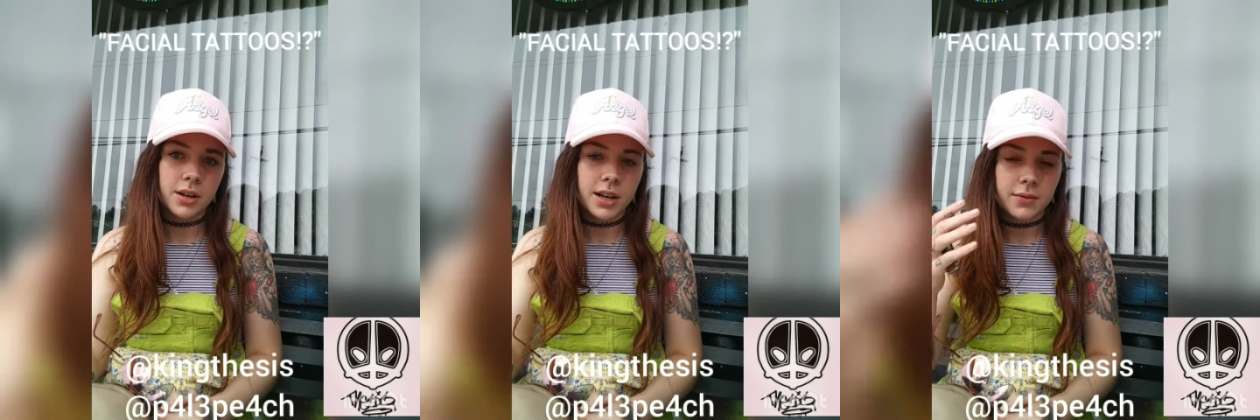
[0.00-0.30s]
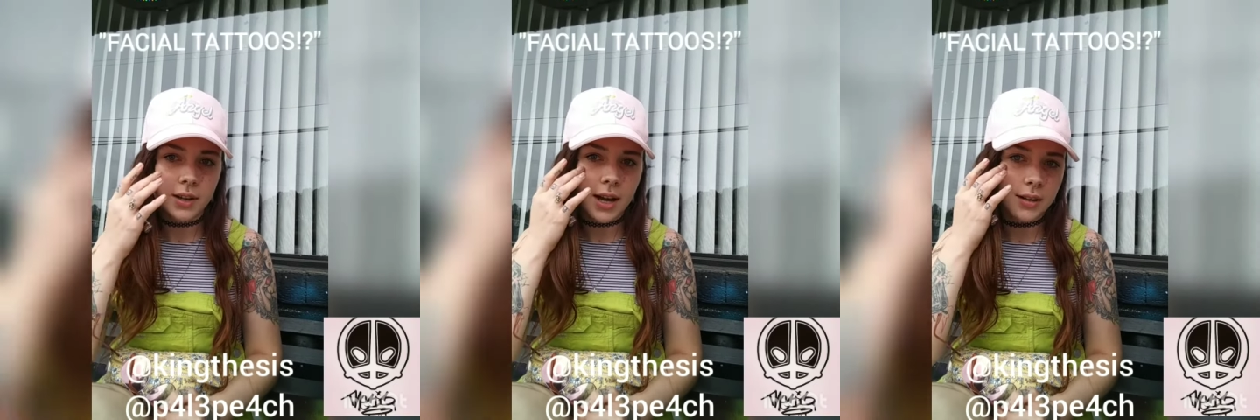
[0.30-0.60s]
I
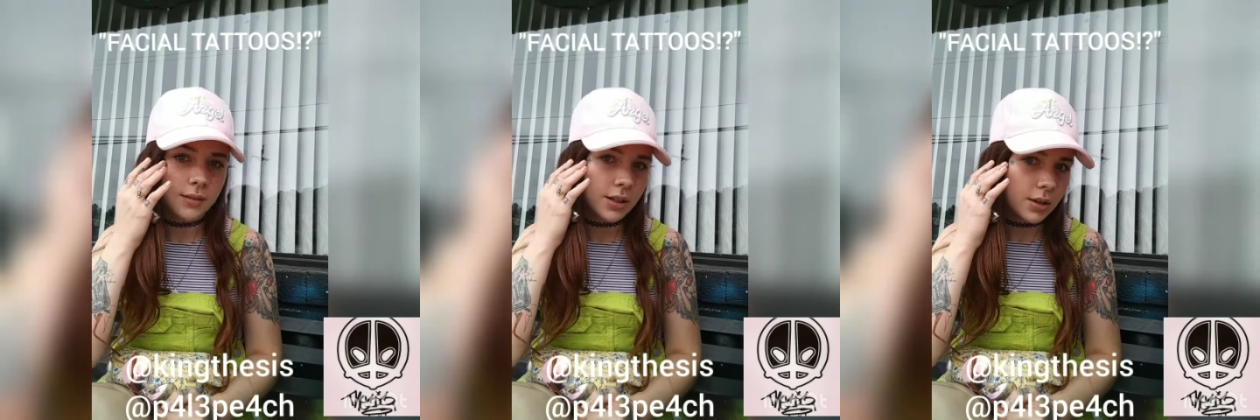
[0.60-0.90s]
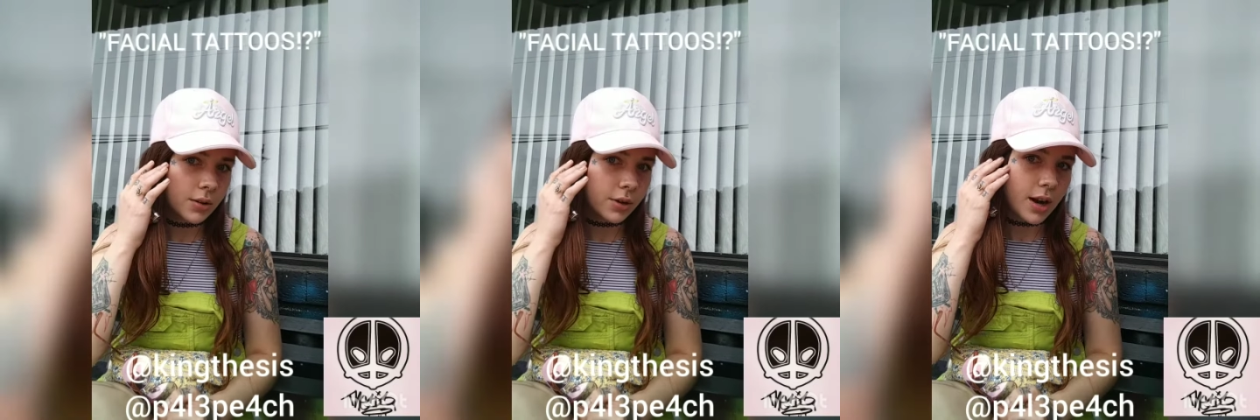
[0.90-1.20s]
even had,
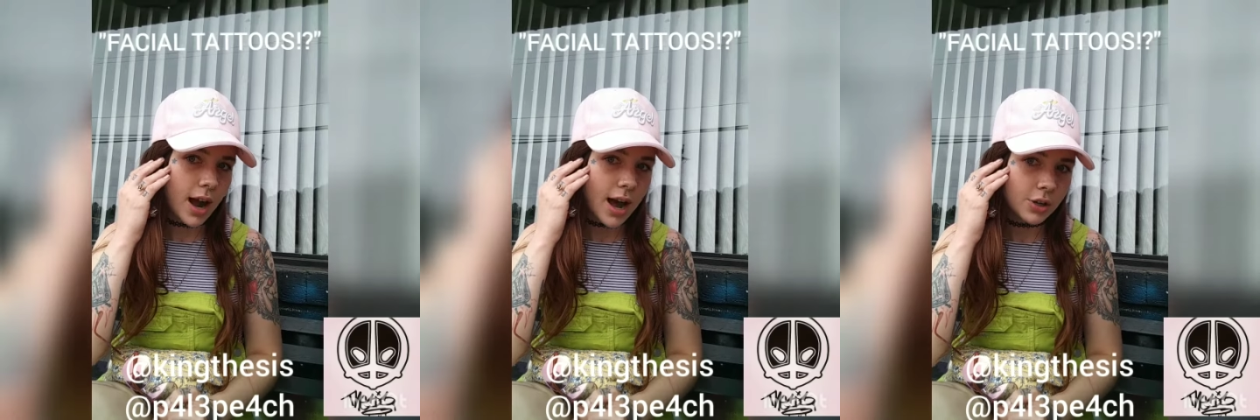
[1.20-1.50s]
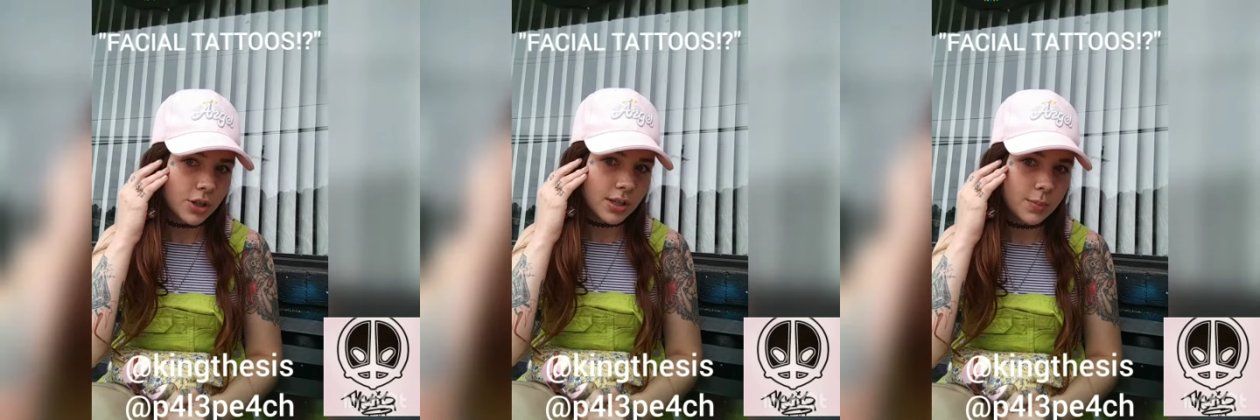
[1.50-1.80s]
you know, her
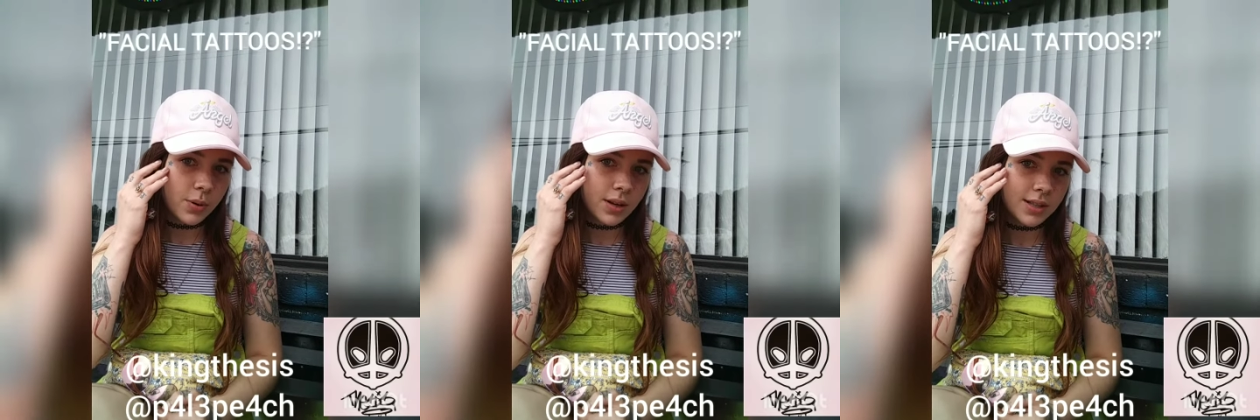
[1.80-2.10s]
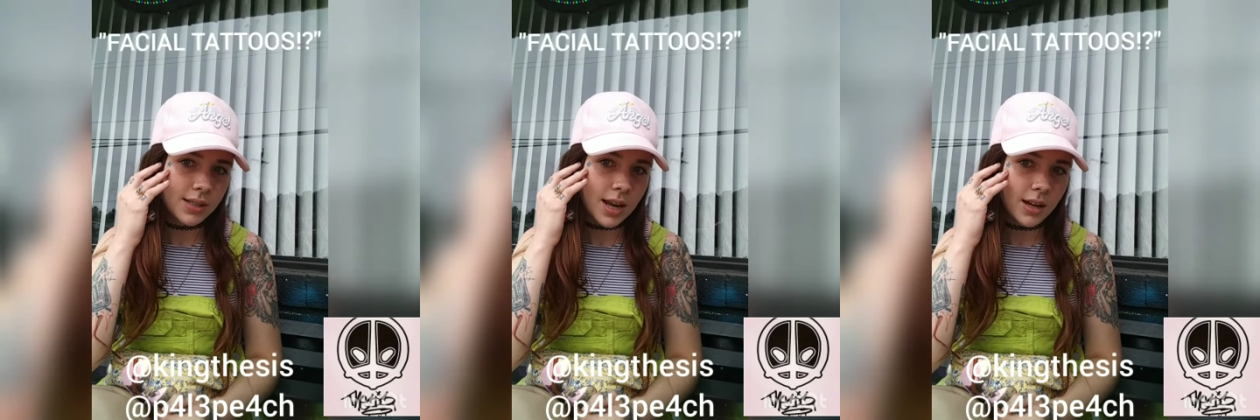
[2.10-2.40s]
ashes put
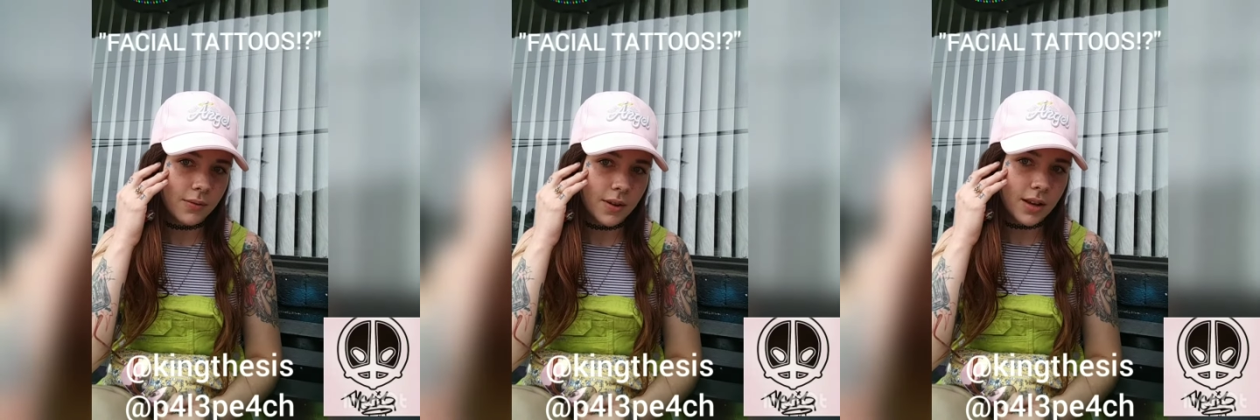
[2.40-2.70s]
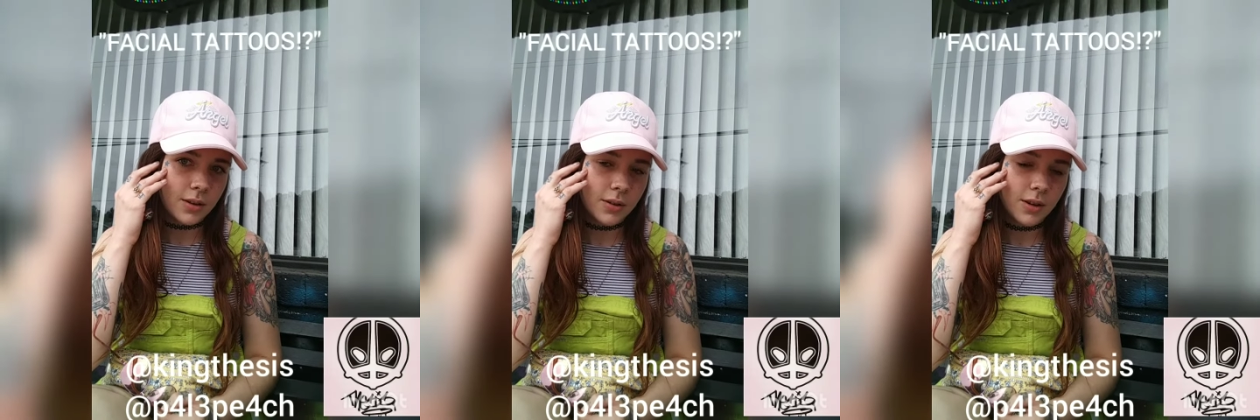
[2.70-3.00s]
inside of
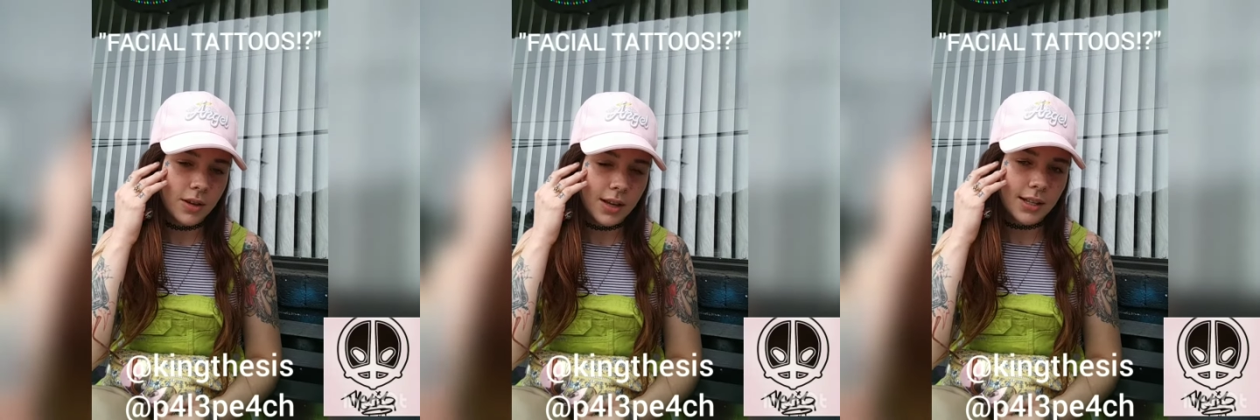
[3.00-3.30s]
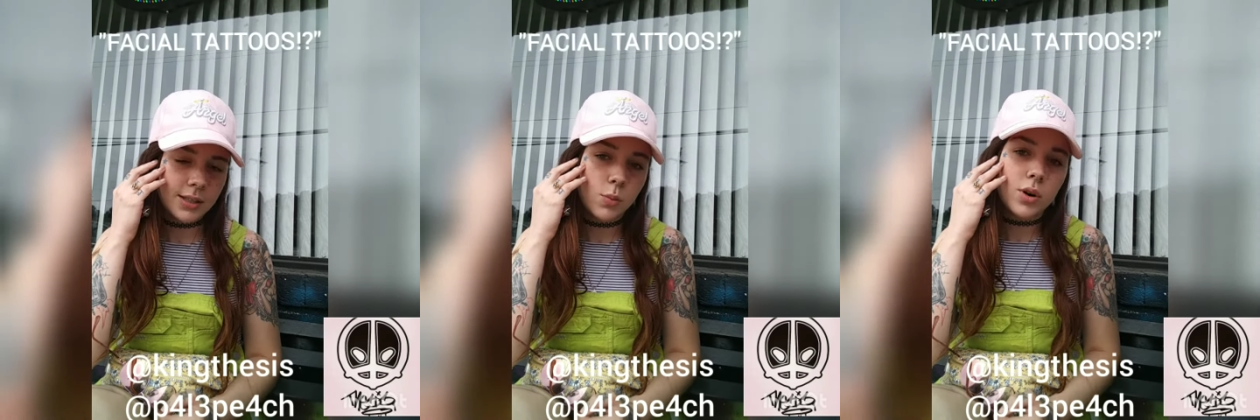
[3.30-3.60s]
it.
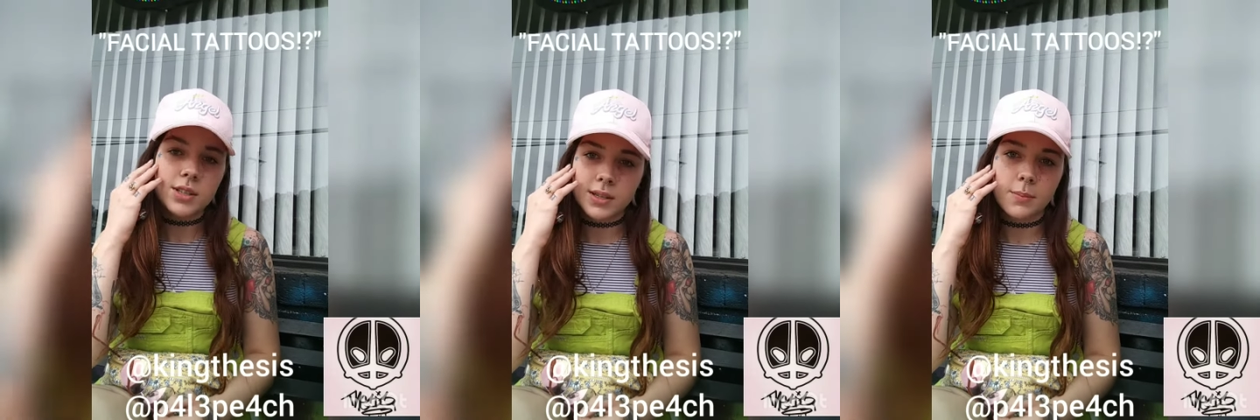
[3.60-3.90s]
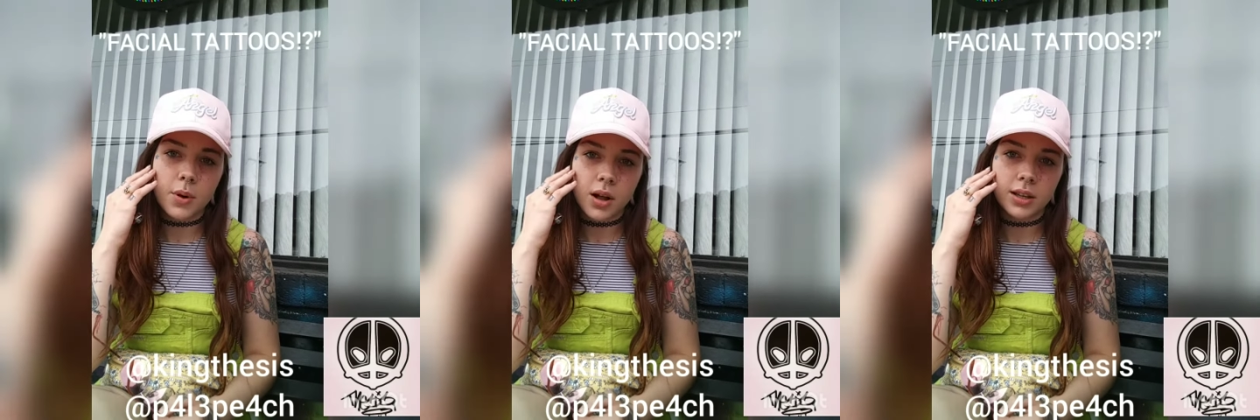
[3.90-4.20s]
It's more
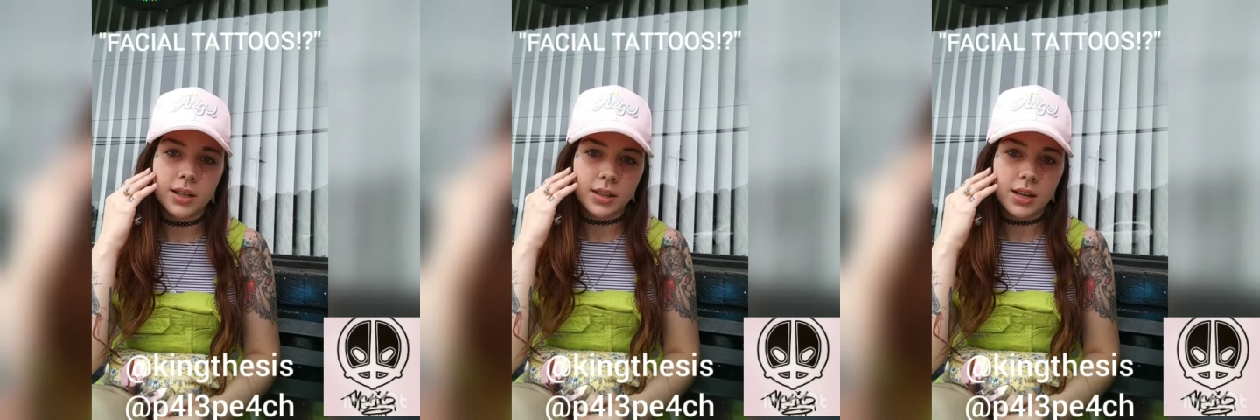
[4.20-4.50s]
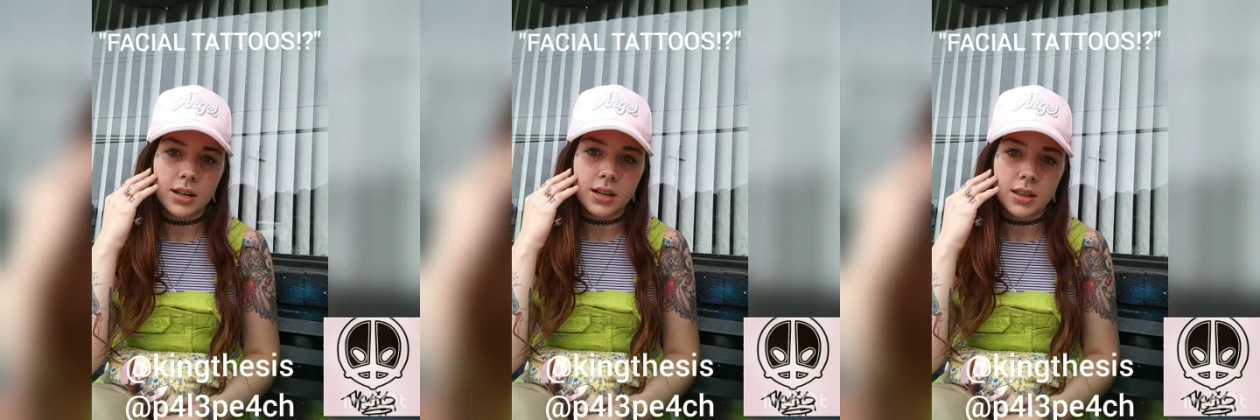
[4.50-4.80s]
symbolic than
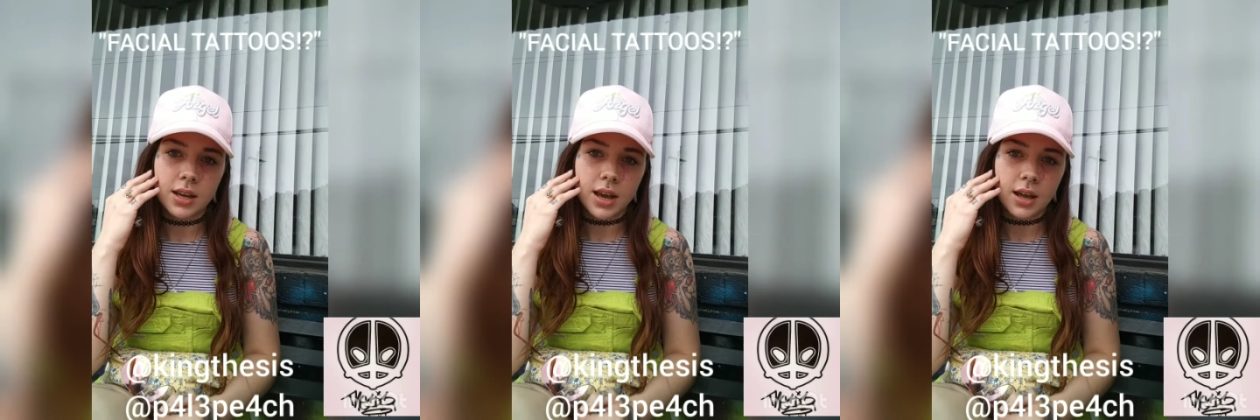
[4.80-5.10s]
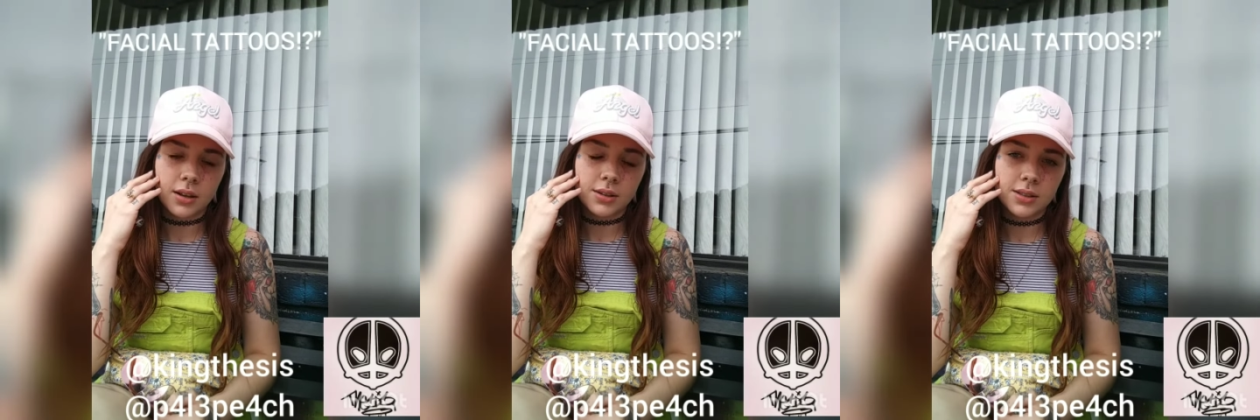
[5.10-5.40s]
anything
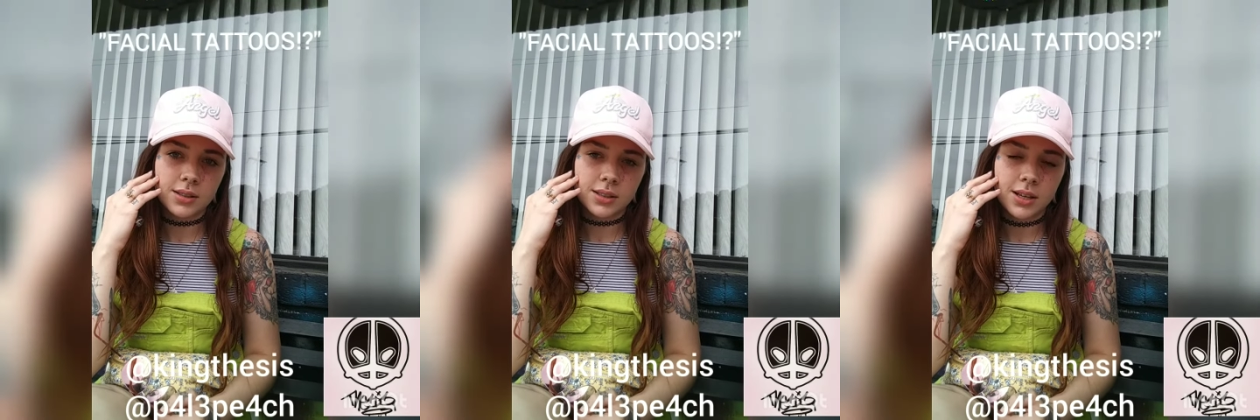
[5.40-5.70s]
else.